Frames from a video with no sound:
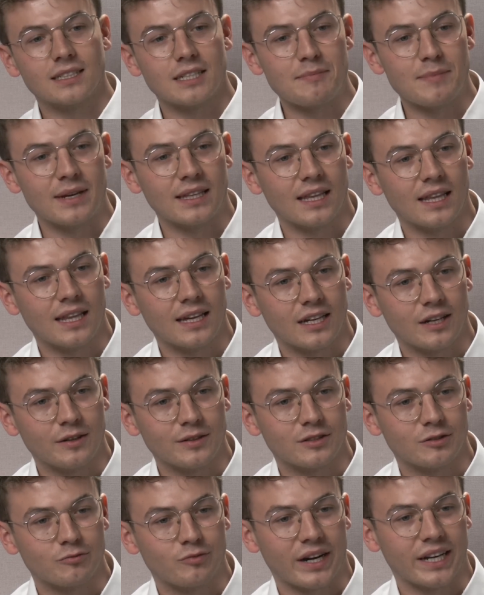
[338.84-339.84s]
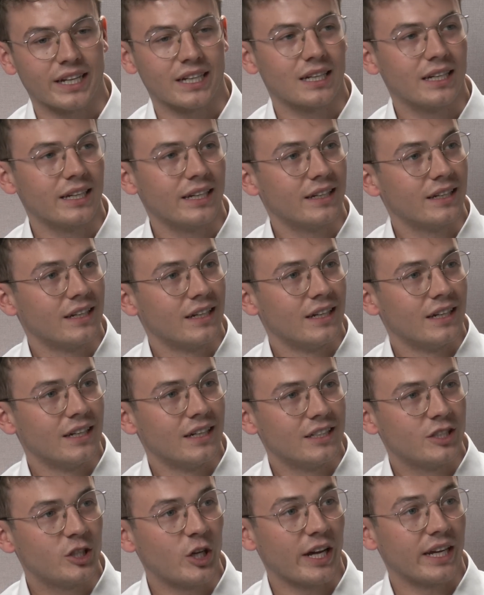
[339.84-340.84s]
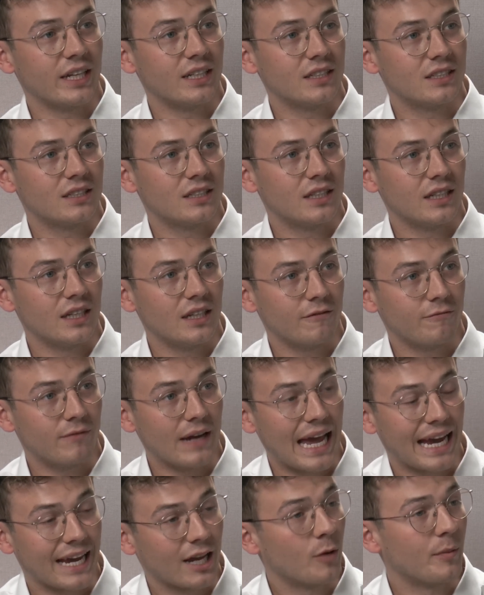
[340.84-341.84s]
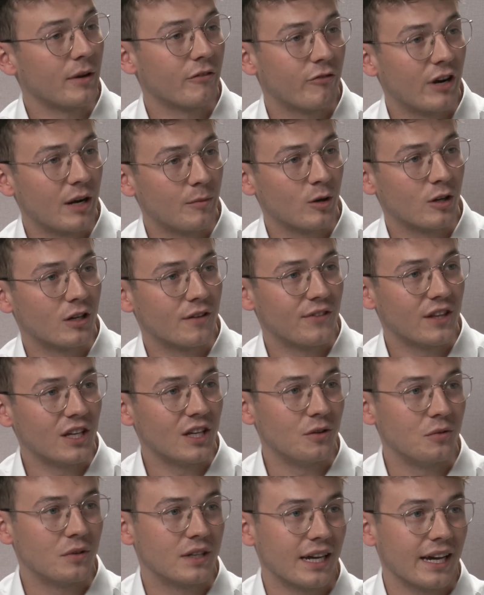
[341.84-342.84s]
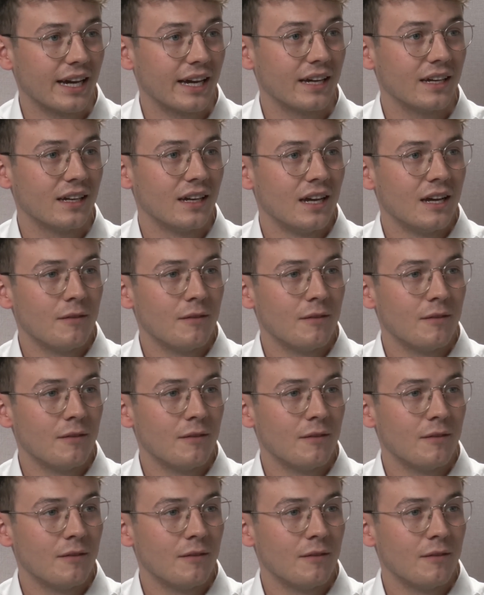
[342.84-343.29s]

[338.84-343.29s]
doesn't mean that they're going to radically change the economic framework of the UK.